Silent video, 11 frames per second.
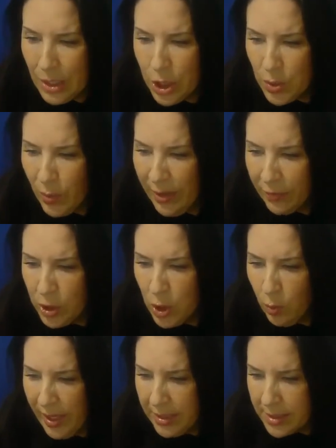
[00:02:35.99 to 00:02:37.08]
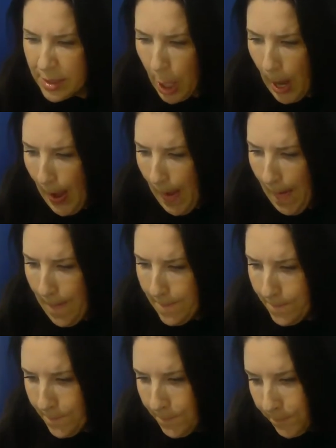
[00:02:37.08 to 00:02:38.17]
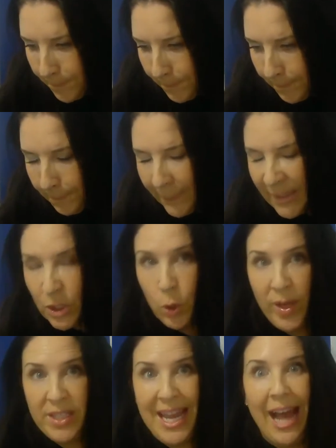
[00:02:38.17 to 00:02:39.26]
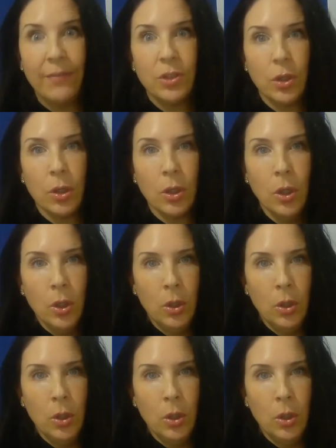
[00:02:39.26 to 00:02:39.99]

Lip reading: Just wait for 2 weeks, 2 weeks after